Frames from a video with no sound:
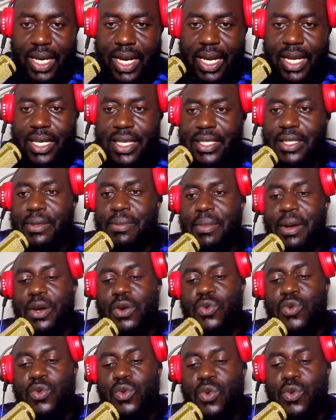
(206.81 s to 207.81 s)
Is
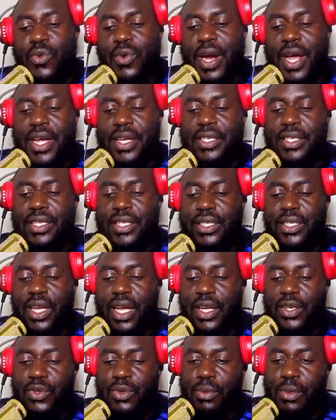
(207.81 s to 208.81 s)
Maduro right
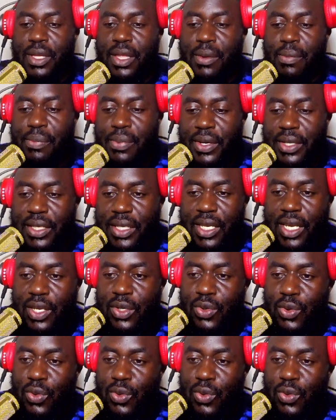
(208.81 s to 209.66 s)
to be the president,